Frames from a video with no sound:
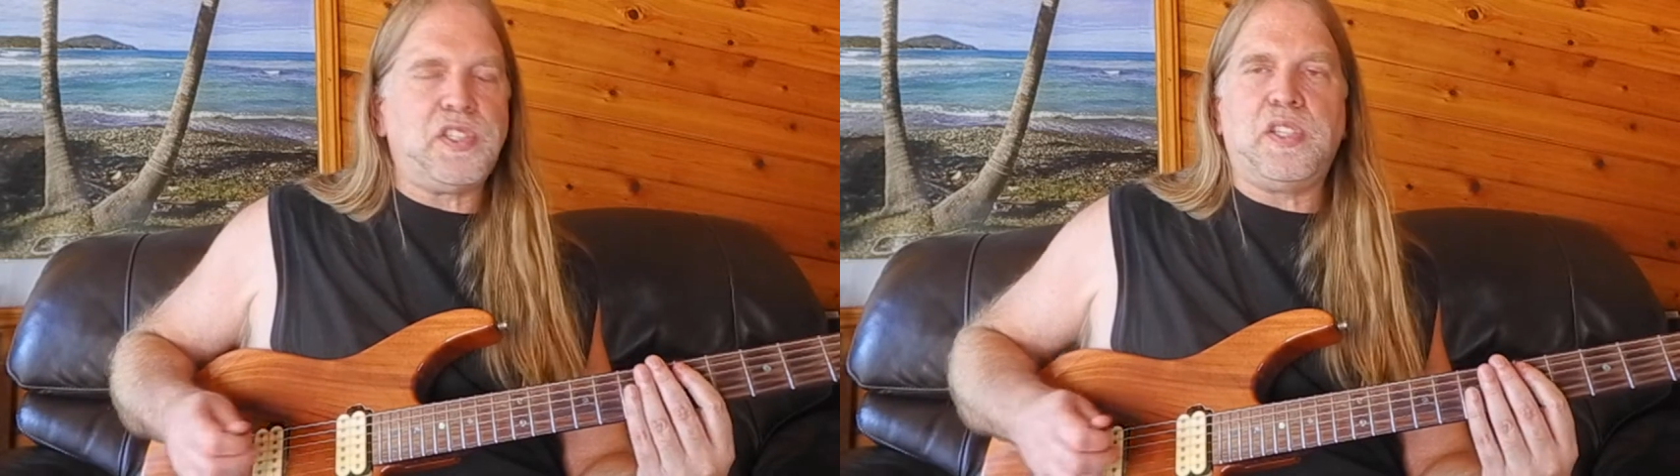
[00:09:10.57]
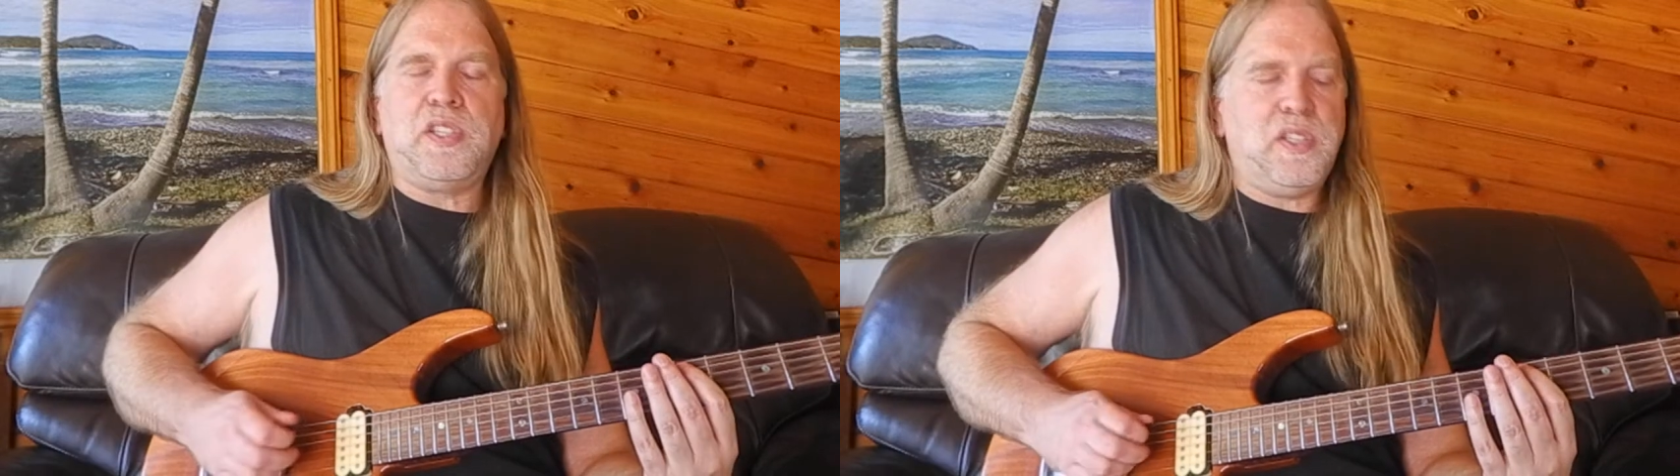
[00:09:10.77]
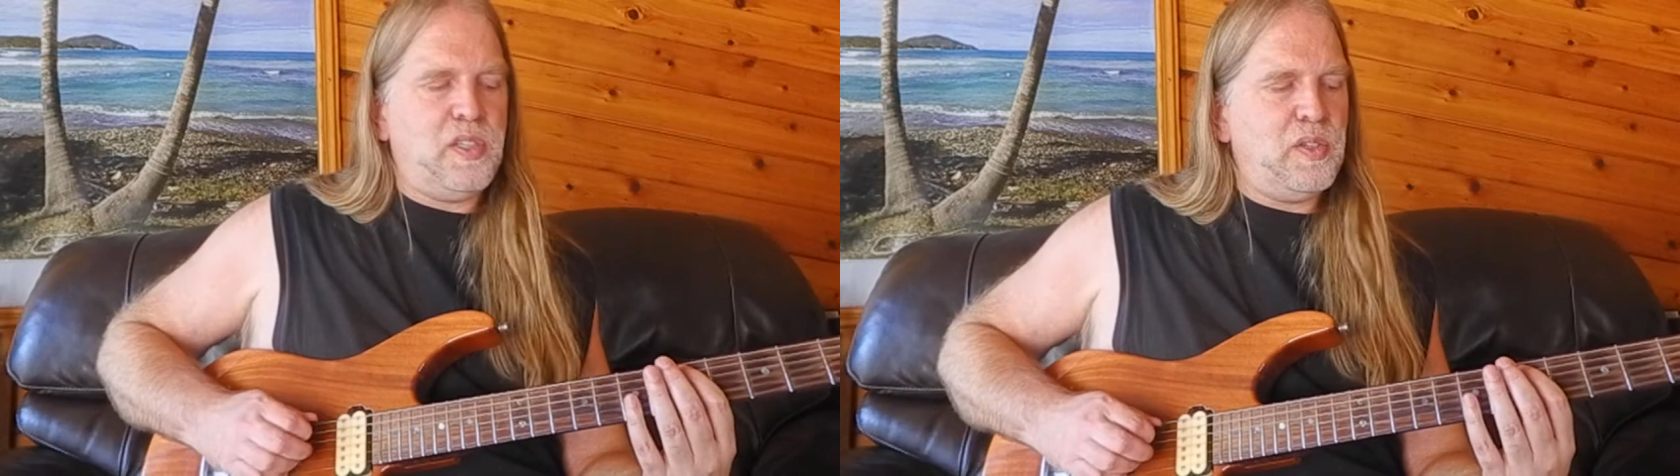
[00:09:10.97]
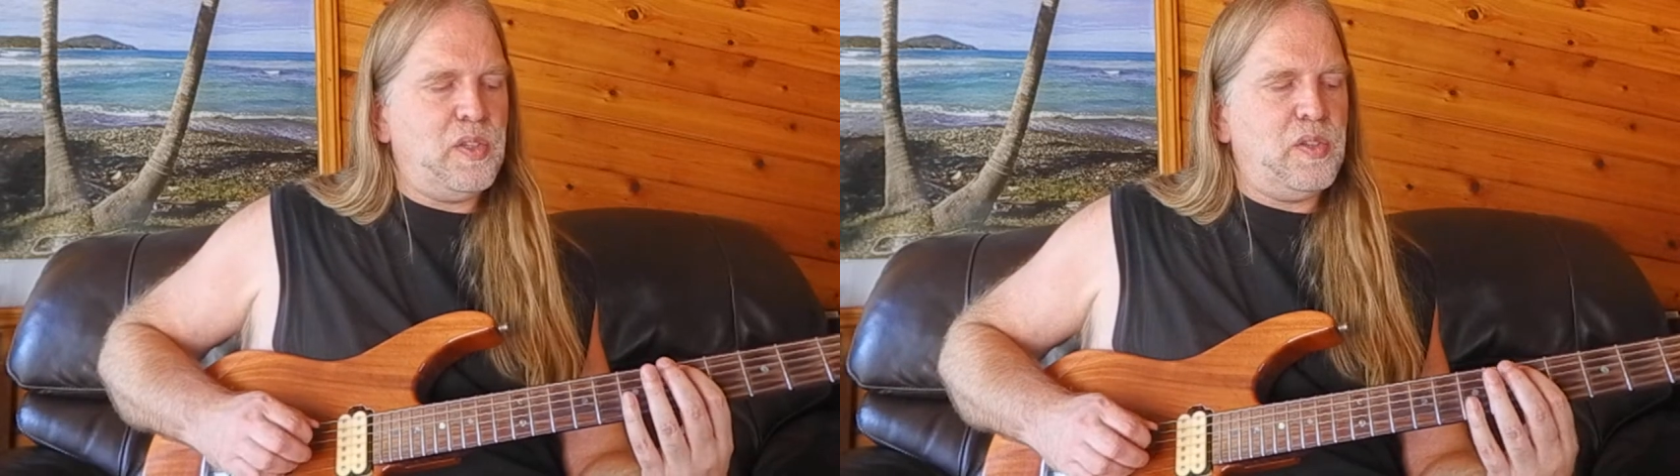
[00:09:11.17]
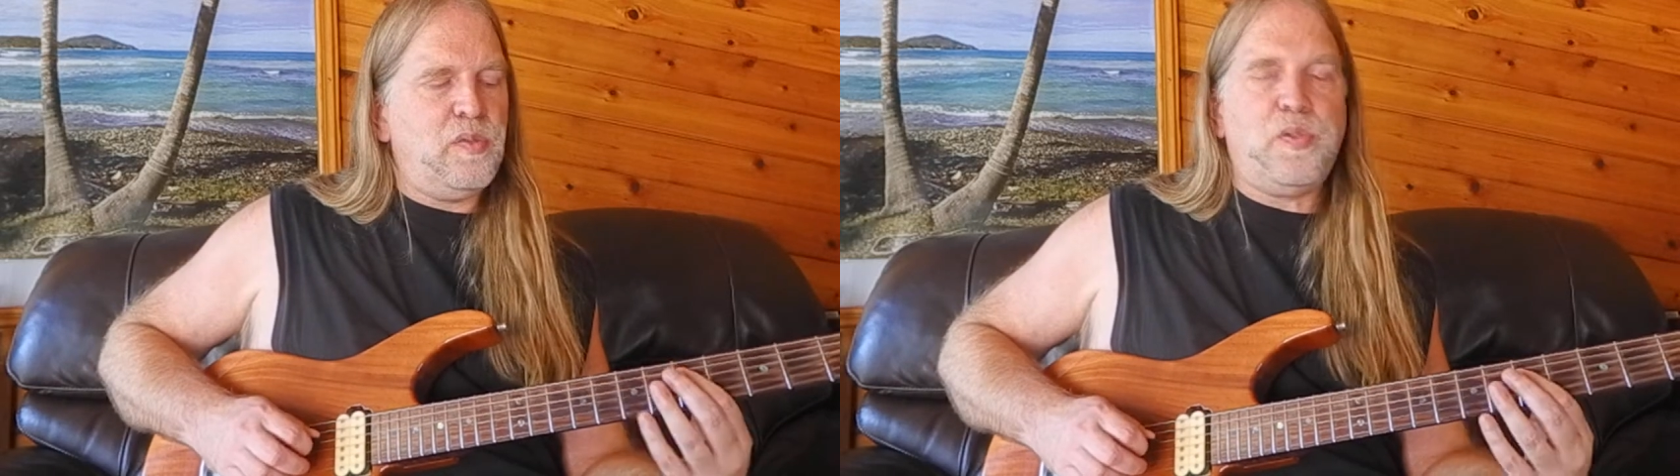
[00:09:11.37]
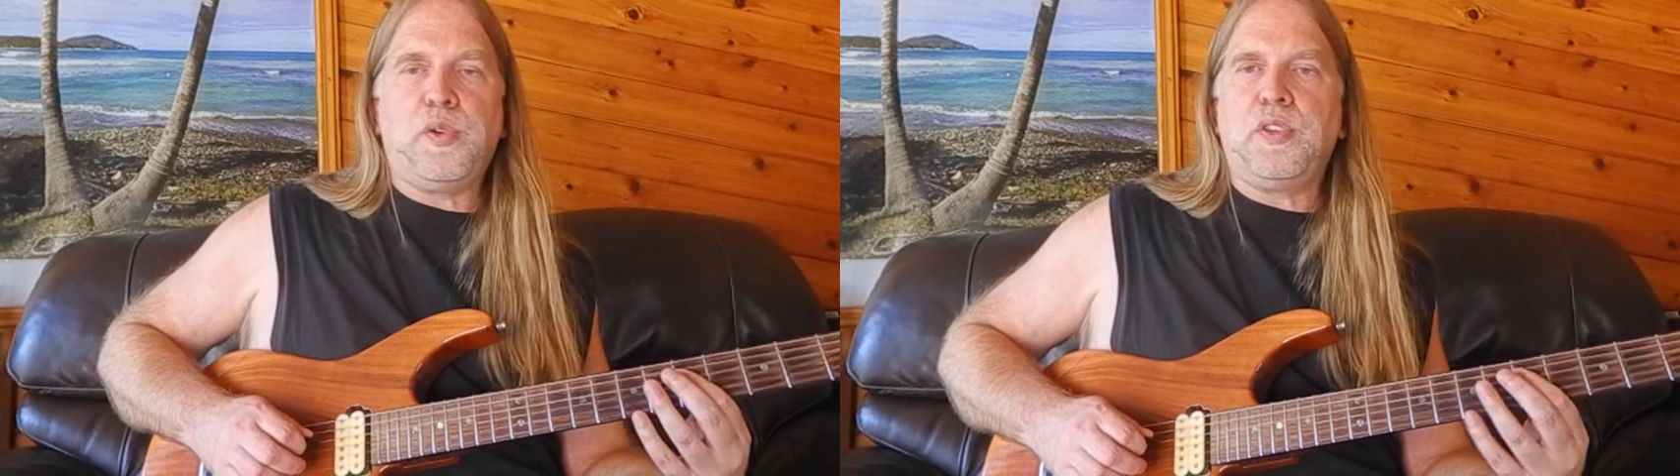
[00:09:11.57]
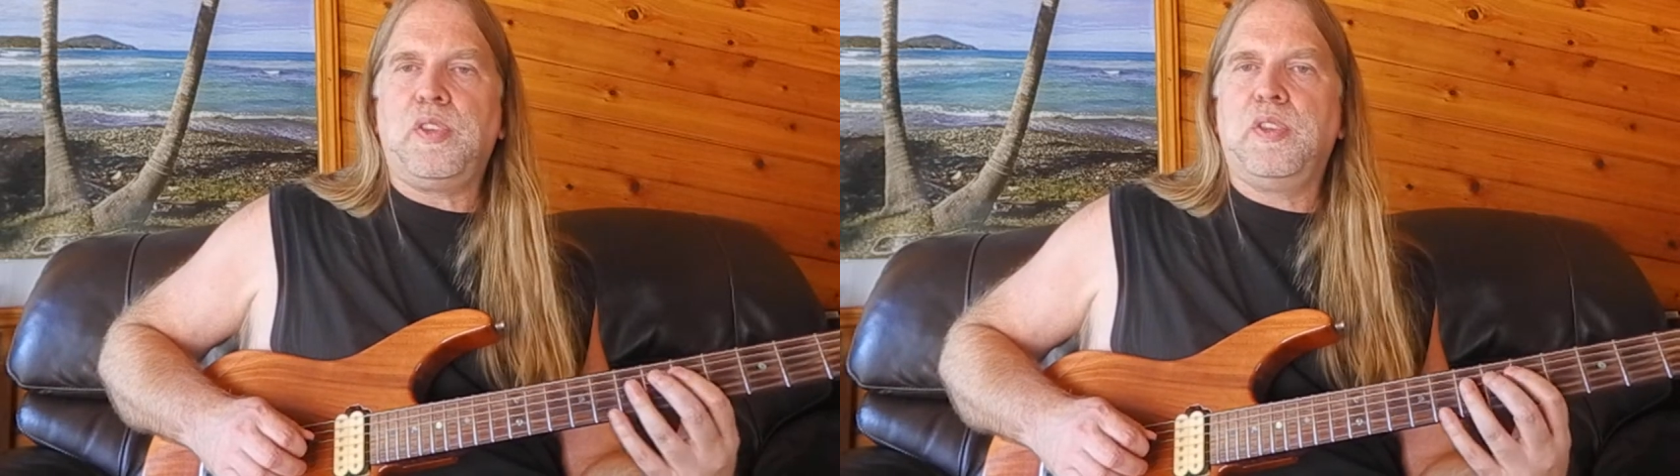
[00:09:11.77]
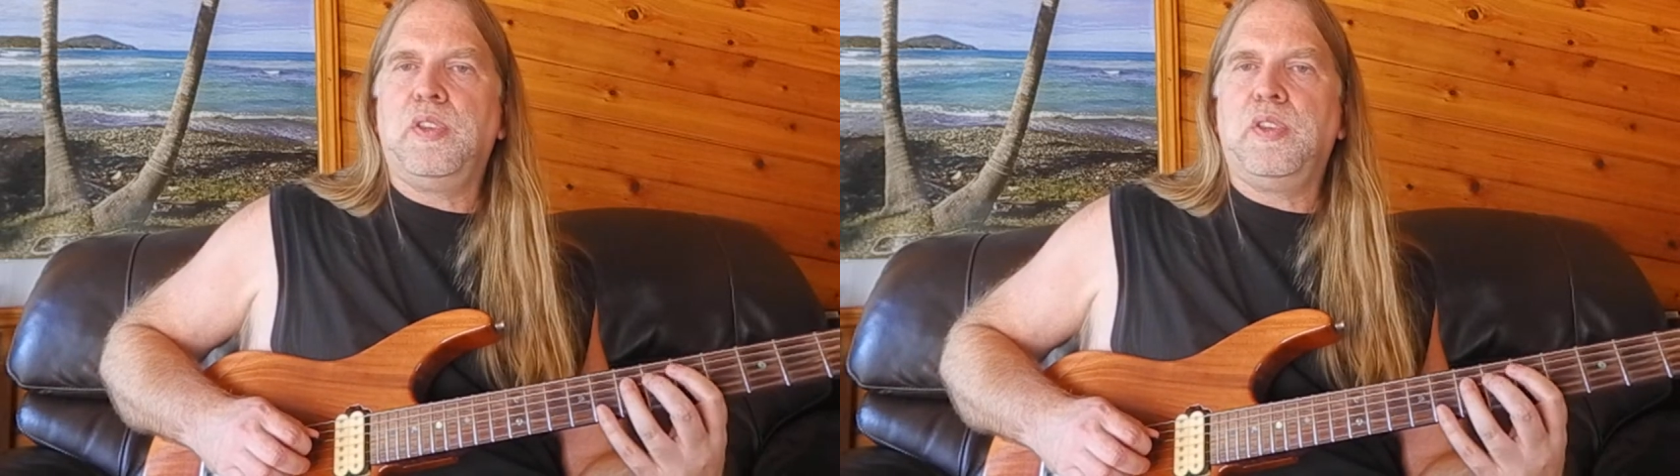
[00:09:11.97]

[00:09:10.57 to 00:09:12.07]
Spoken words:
a fourth